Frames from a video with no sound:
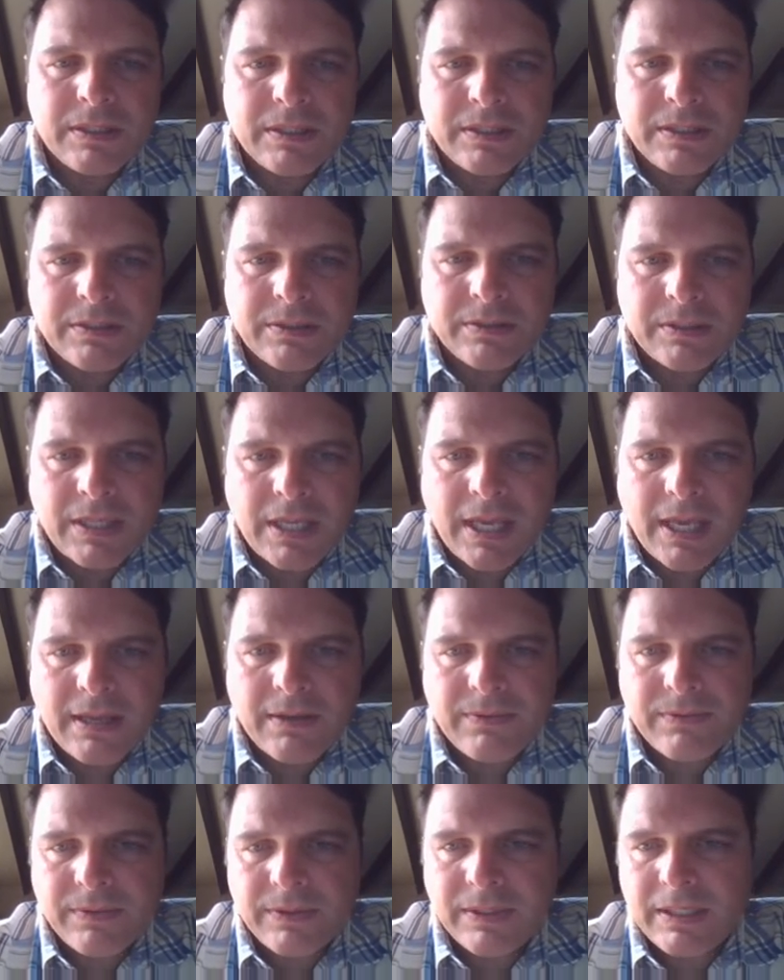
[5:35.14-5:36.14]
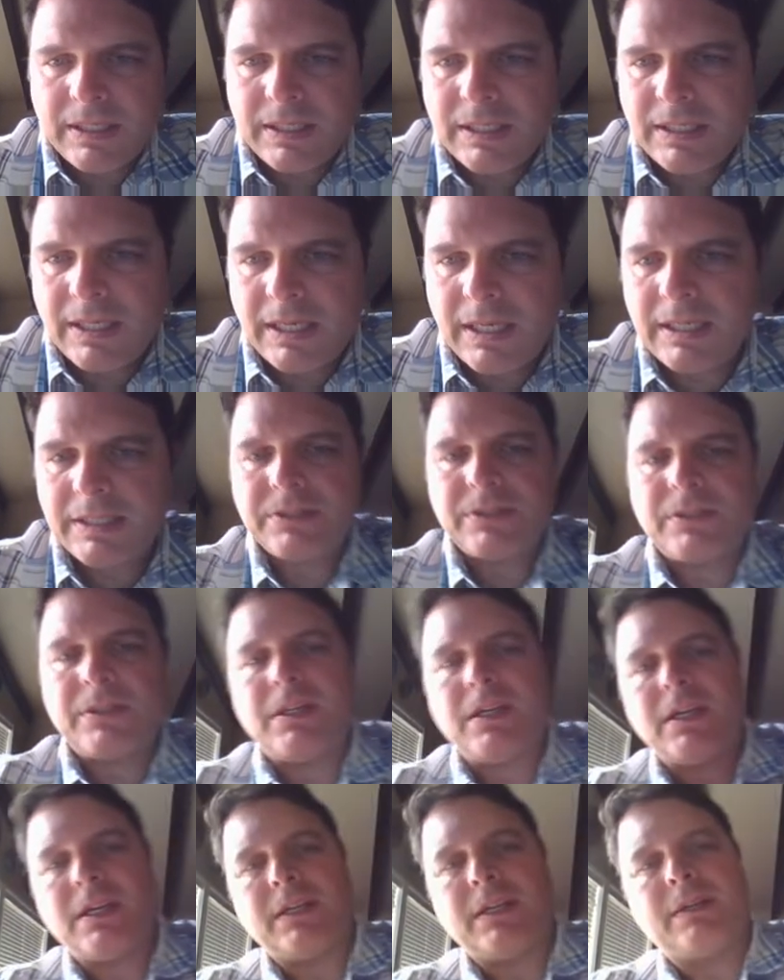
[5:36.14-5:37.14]
There's F, E, H, and
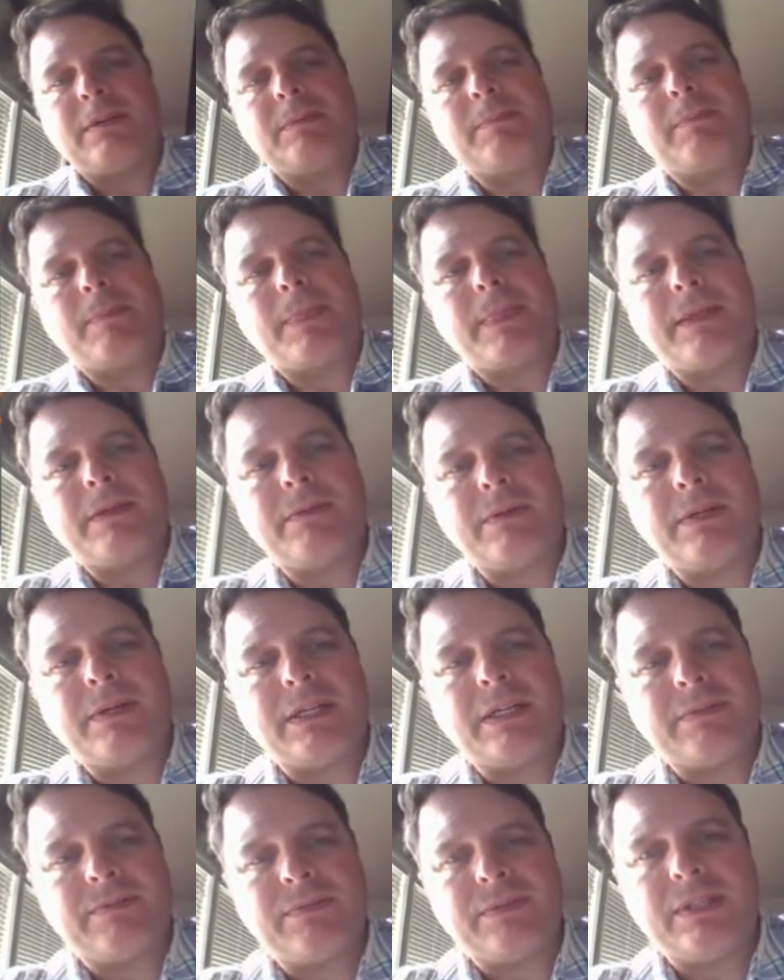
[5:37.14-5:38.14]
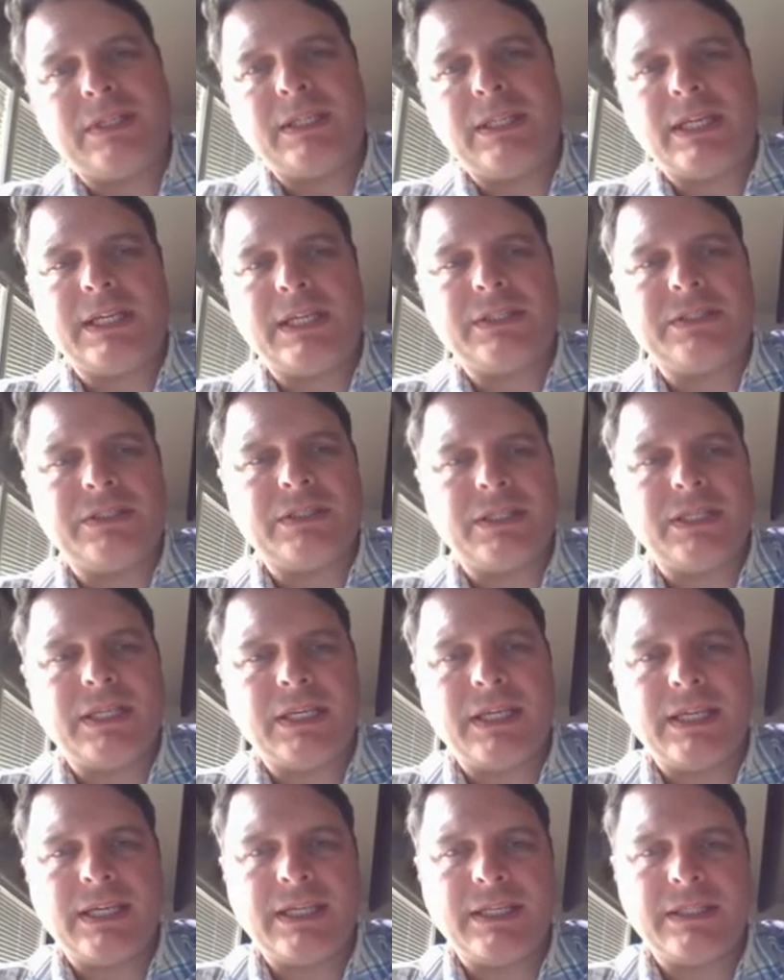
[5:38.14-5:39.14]
K. So F, E, H, and
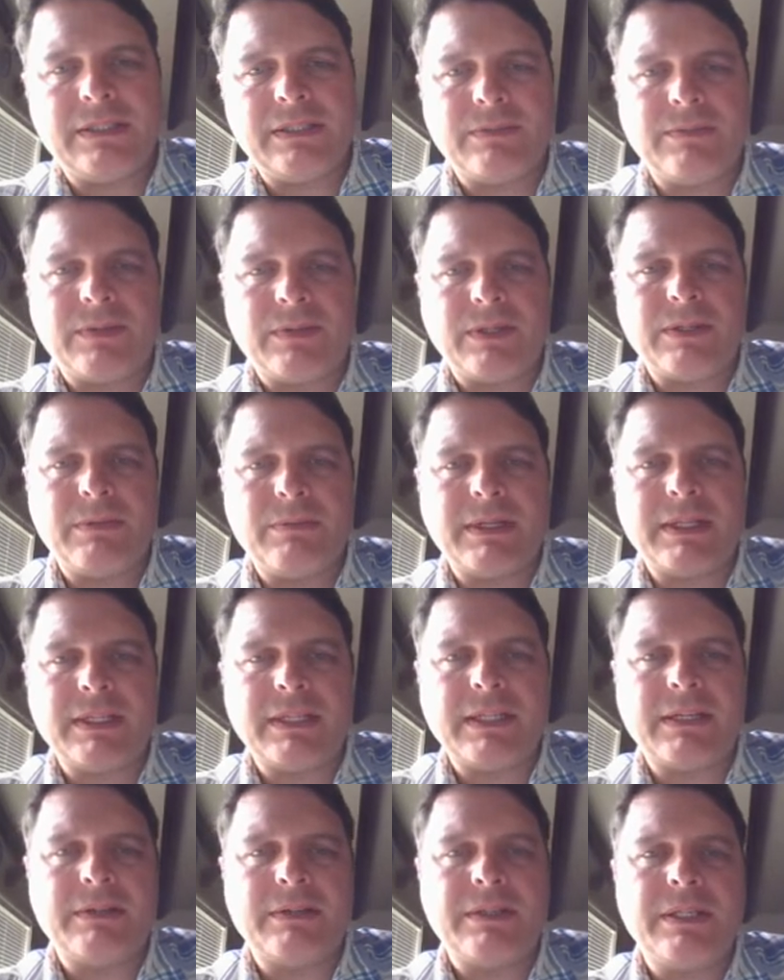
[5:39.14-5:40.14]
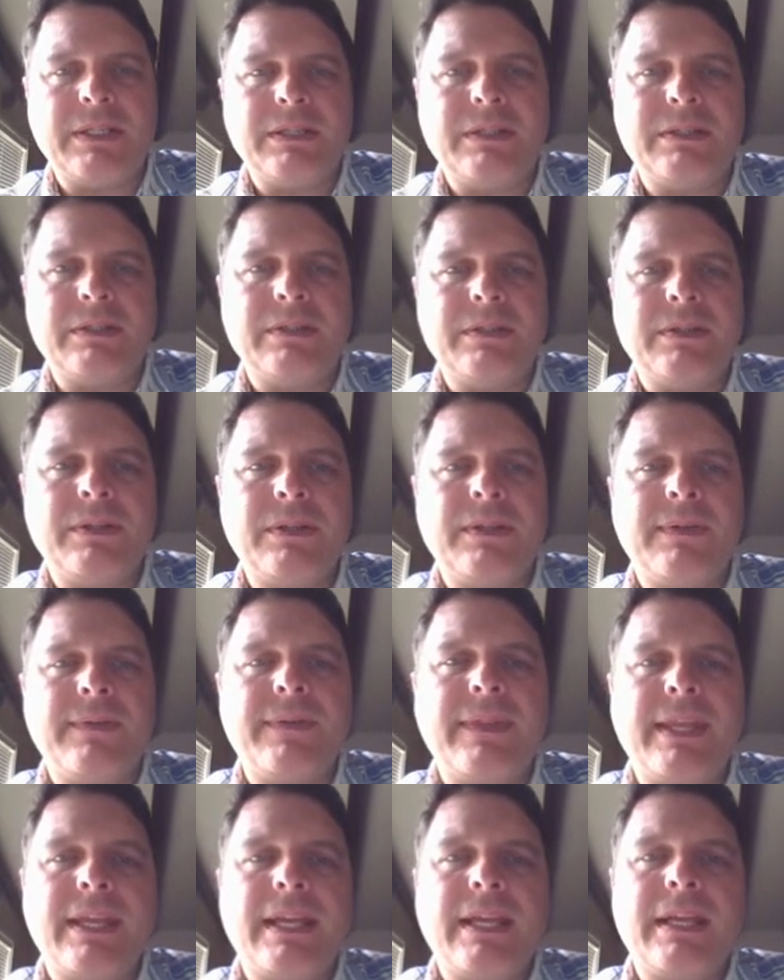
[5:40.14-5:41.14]
K. So if I go back down here,
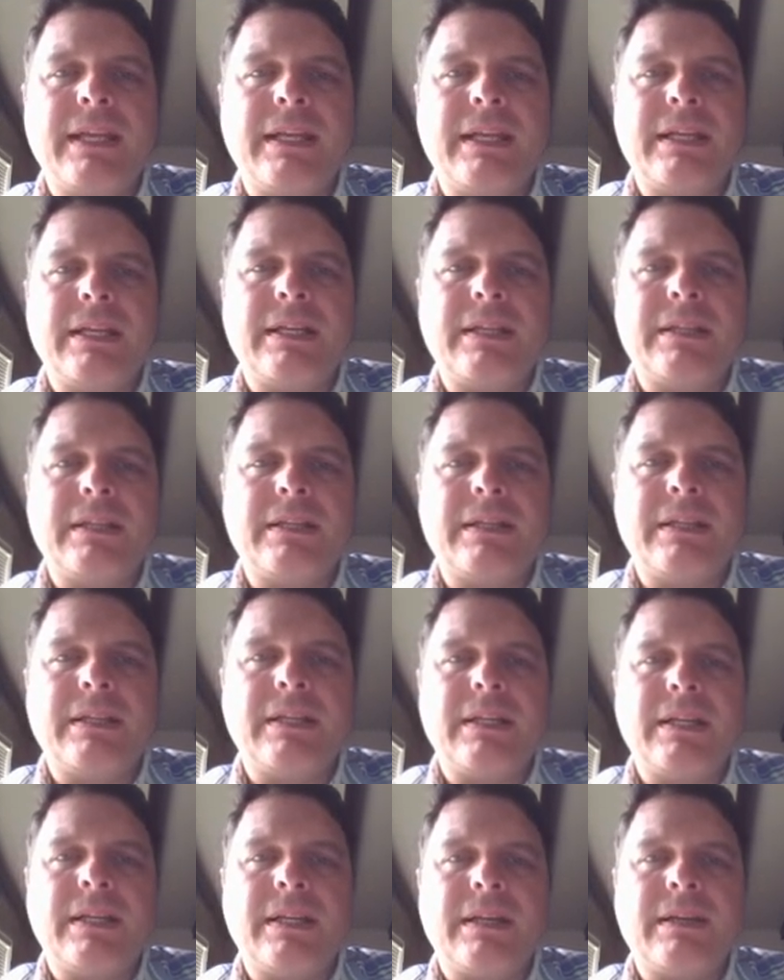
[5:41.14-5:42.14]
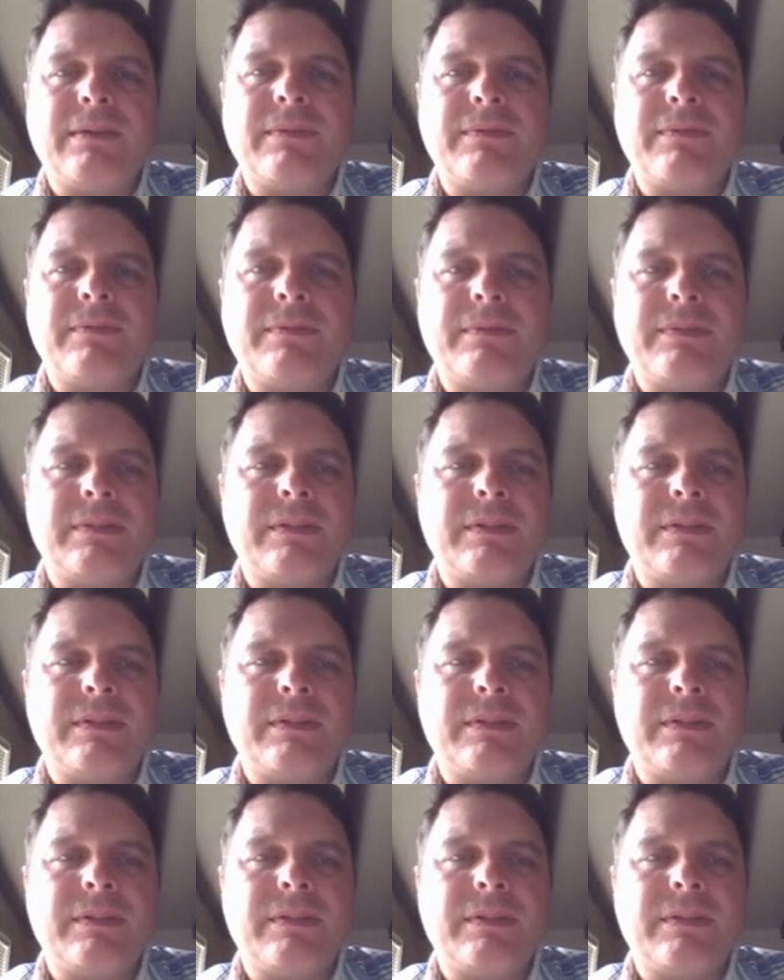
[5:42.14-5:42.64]
F,